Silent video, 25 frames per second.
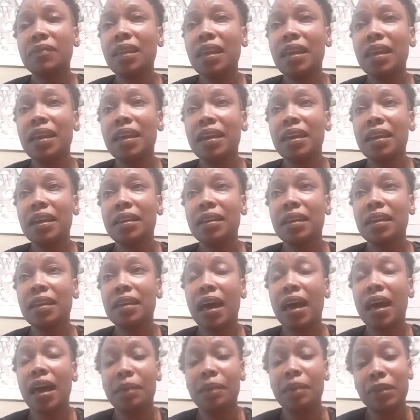and
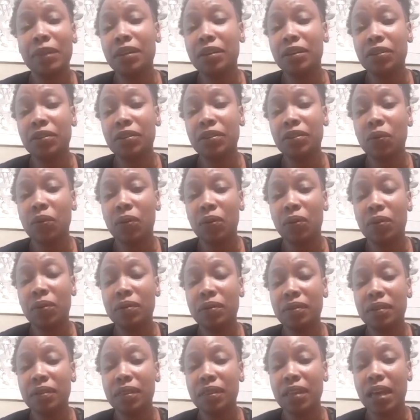I'm in control.
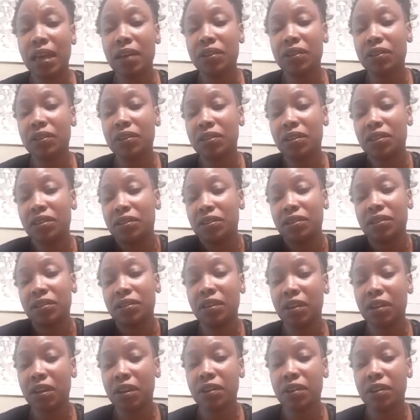That's just
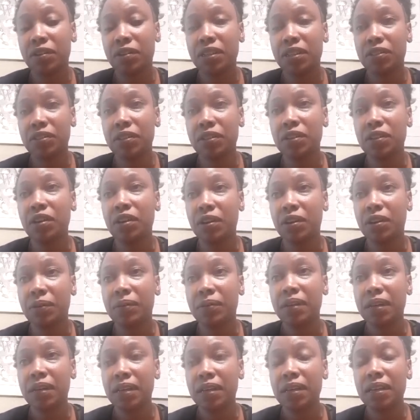encouraging to know
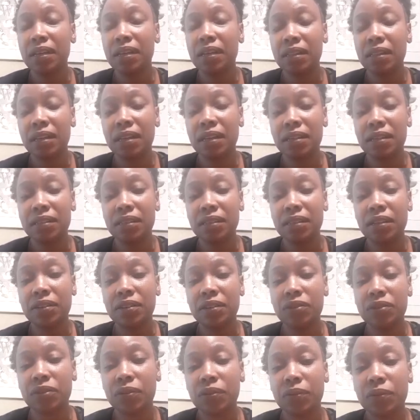that he's in
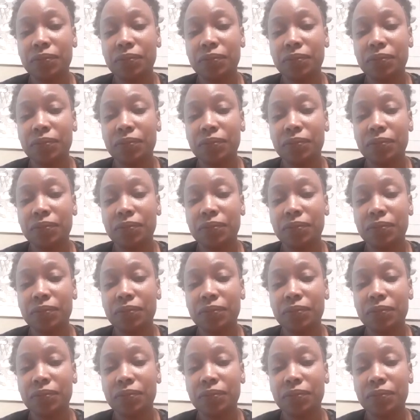control.